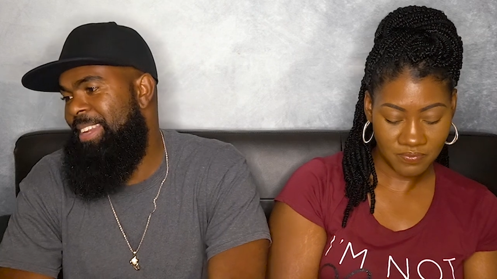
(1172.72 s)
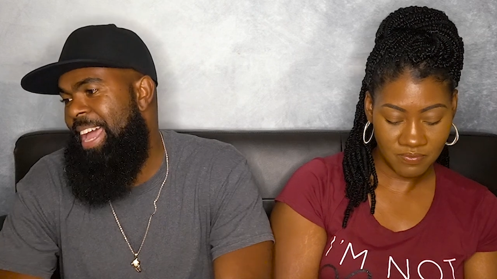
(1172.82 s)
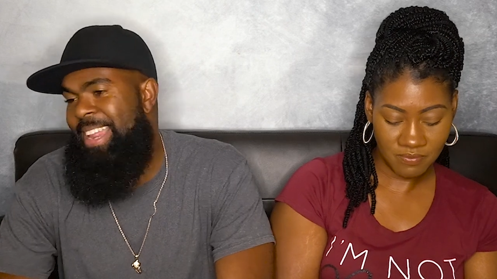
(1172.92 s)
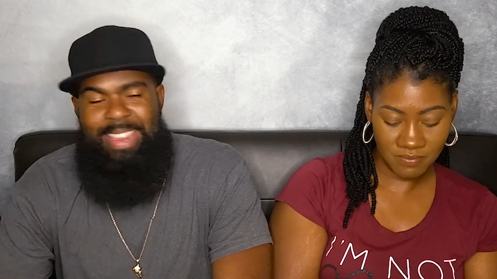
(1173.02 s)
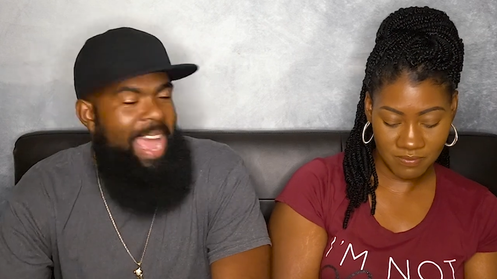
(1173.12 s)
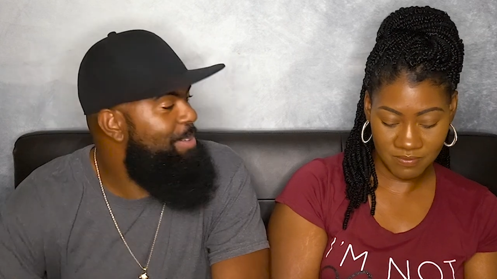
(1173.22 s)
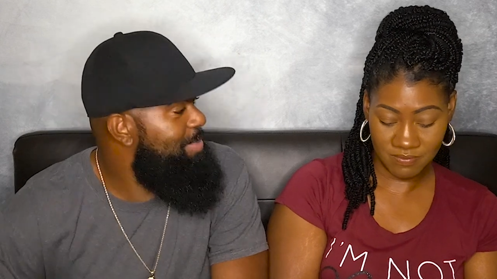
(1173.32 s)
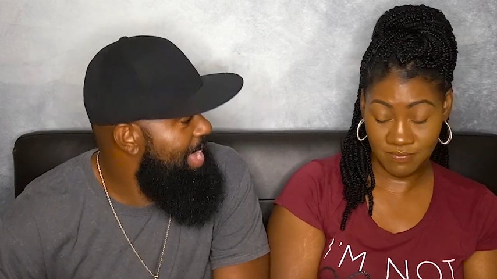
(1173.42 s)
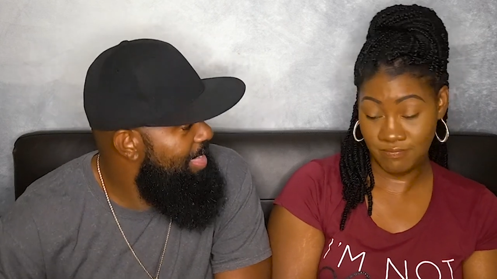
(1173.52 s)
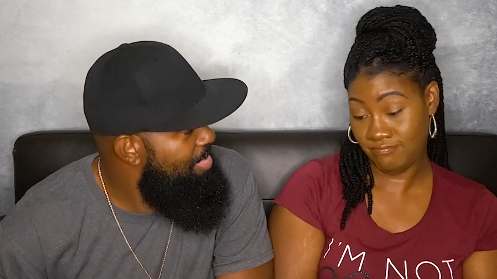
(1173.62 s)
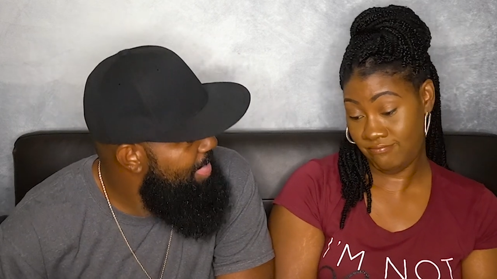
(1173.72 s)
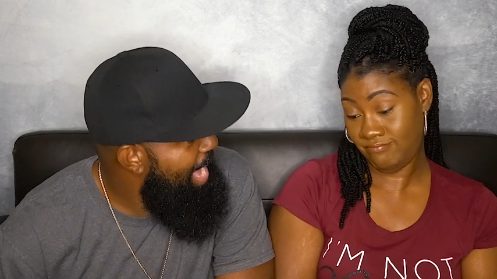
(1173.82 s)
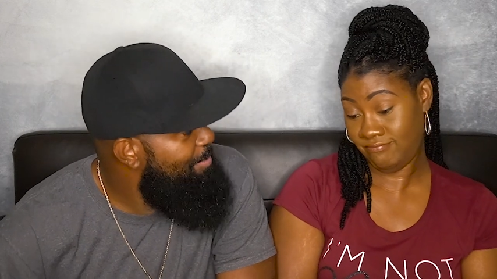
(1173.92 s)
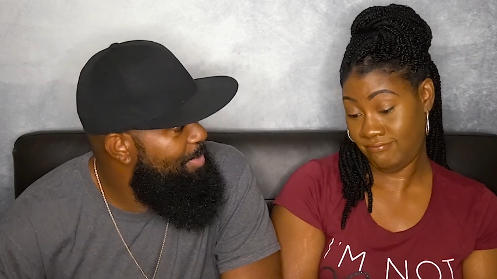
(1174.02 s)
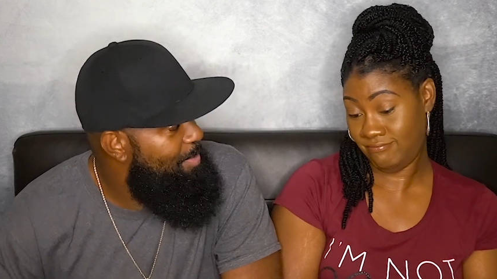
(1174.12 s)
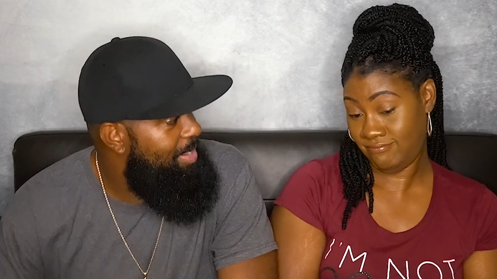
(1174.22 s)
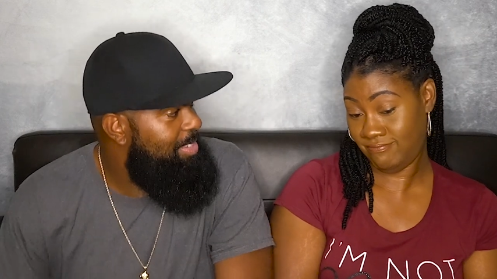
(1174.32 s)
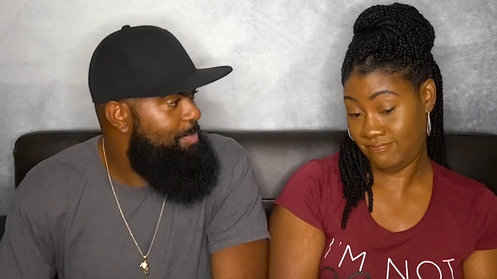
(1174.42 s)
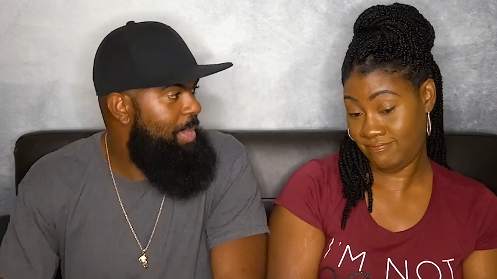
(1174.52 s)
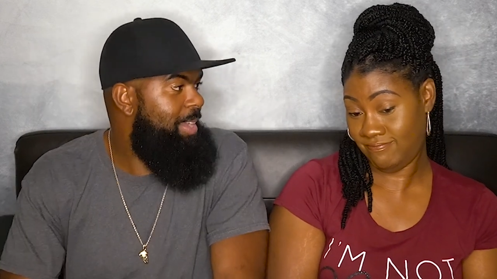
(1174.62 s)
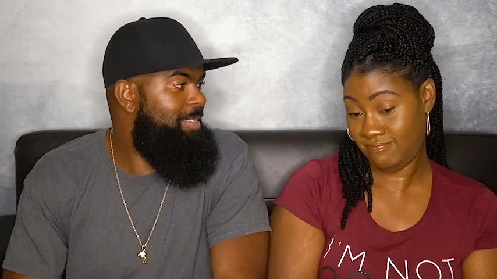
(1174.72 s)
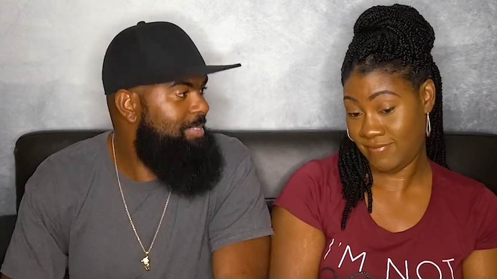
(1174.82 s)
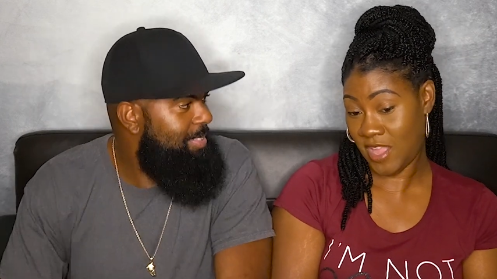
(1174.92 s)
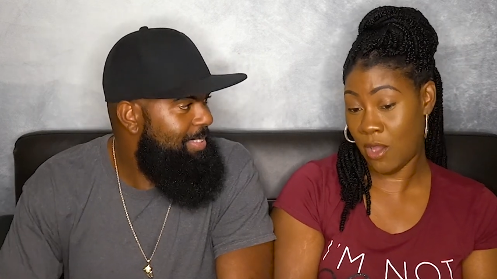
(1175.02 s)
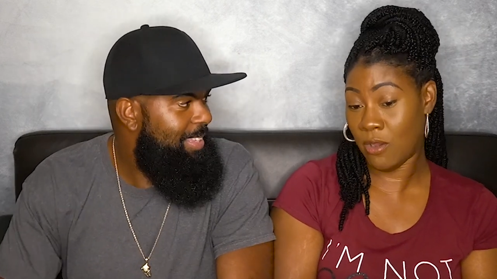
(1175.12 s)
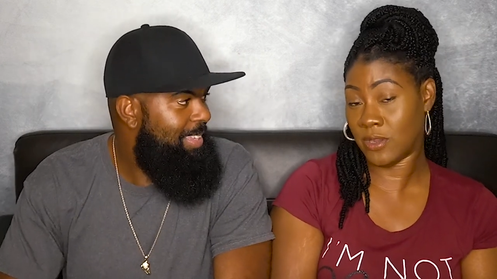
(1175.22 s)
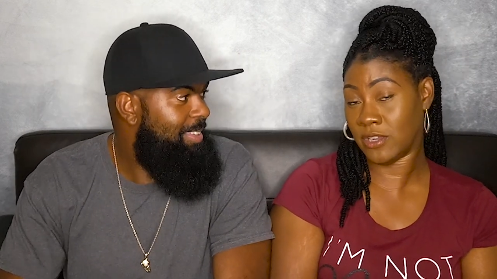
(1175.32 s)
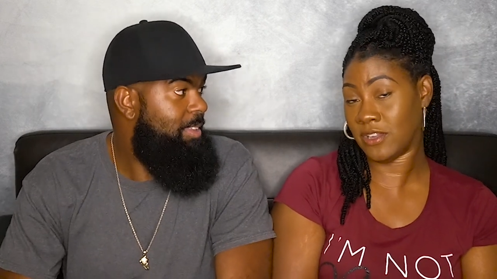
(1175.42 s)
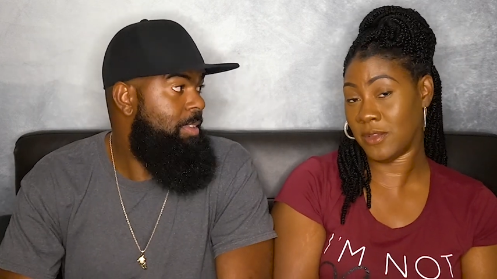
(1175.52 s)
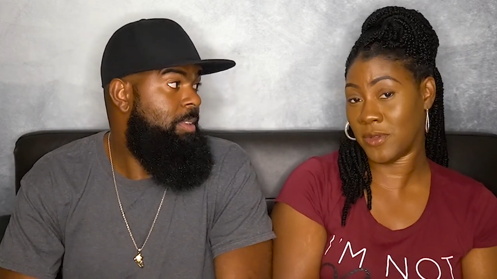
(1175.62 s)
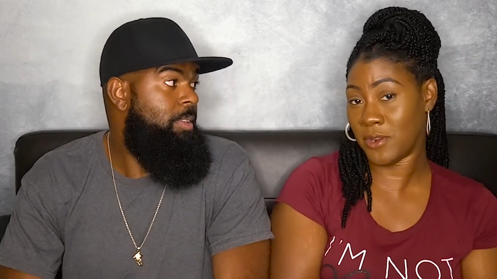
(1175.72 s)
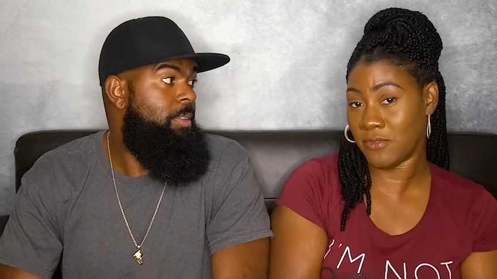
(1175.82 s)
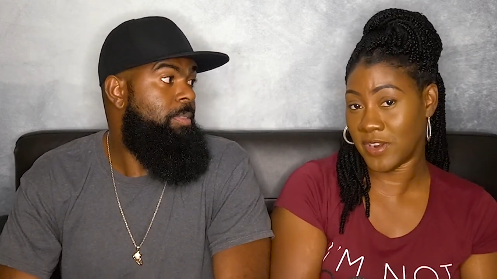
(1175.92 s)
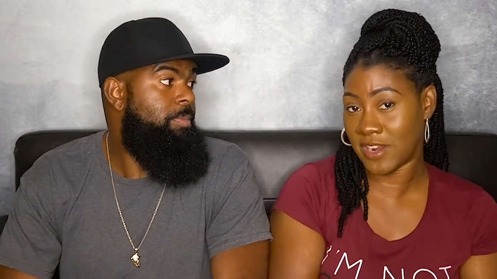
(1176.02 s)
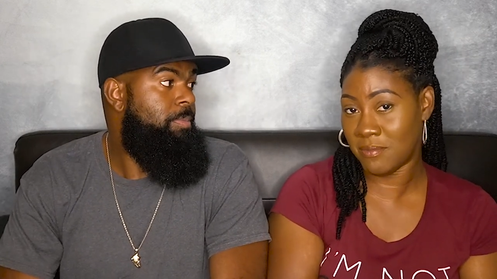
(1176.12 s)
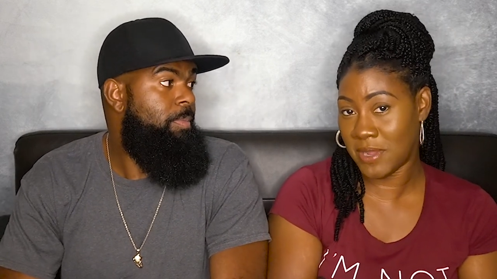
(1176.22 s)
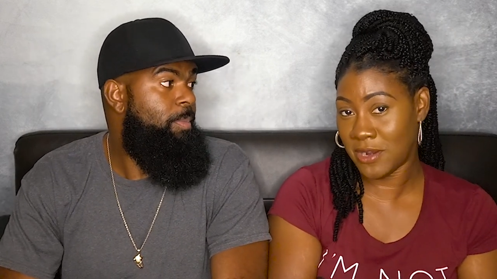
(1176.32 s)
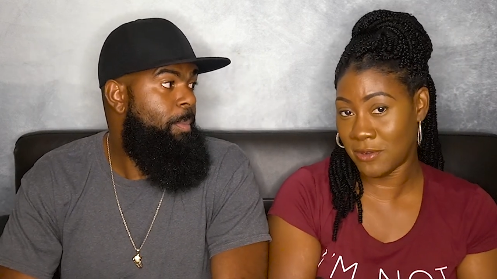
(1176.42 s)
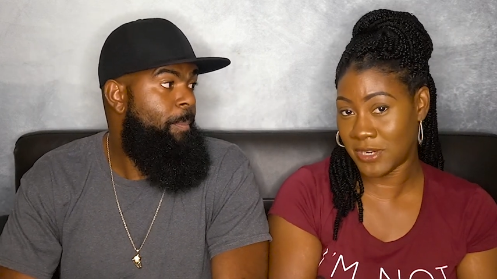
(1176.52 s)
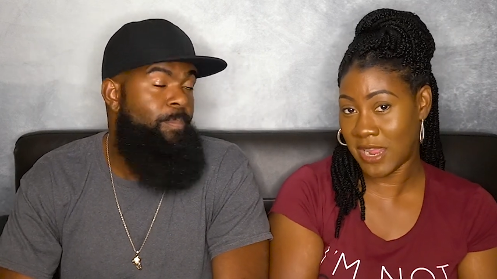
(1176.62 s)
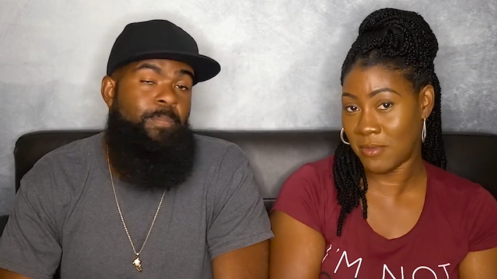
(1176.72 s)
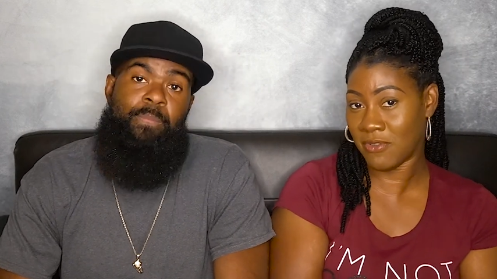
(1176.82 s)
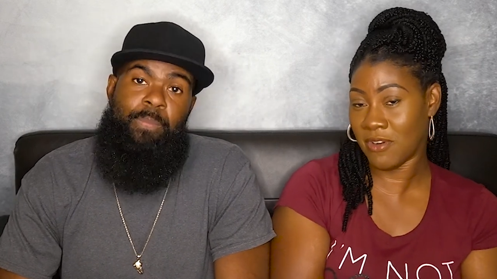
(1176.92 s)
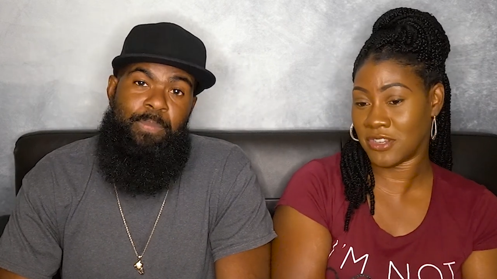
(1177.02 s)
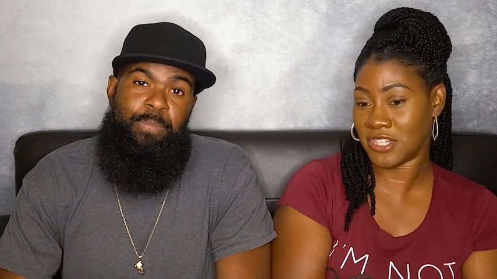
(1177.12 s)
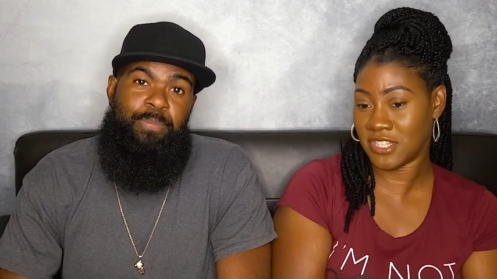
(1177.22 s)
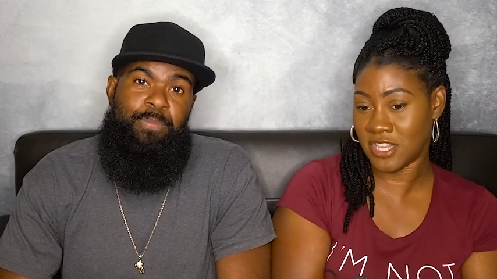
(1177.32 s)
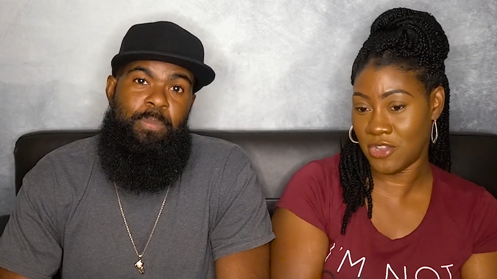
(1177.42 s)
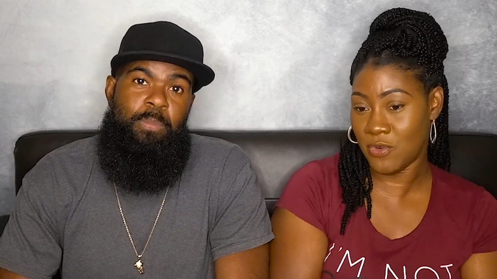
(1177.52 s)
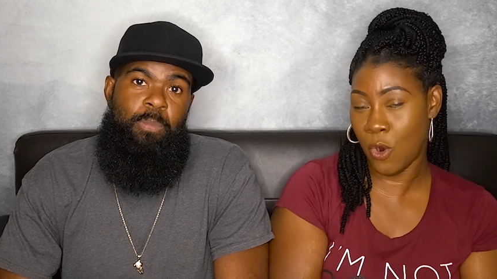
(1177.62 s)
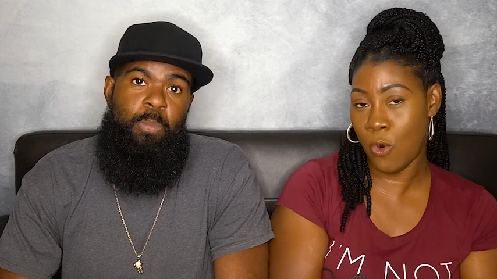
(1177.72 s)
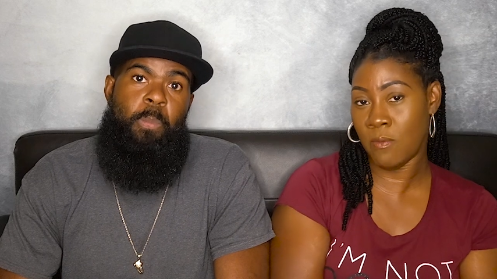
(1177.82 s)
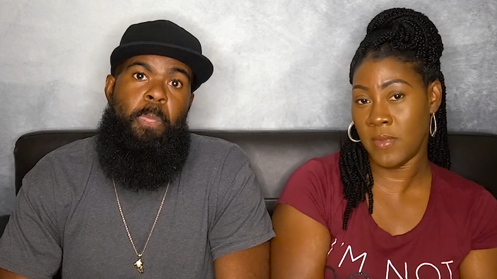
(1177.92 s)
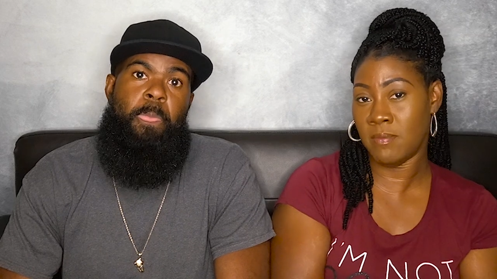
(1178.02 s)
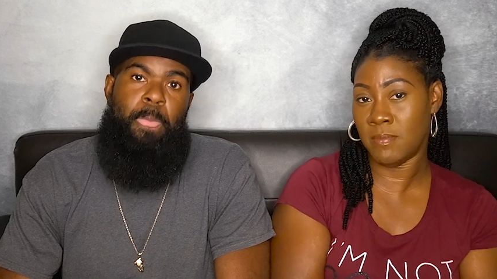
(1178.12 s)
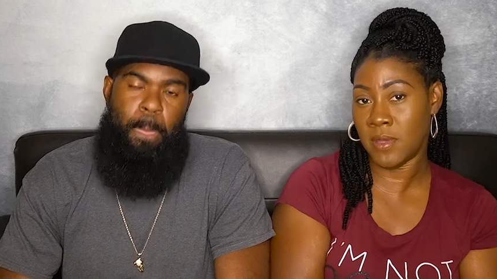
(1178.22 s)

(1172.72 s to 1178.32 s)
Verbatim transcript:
Speaker 1: him. That that now that would be a spin. Oh, and Cookie went over there to meet old Damon Cross. She said, "You owe me,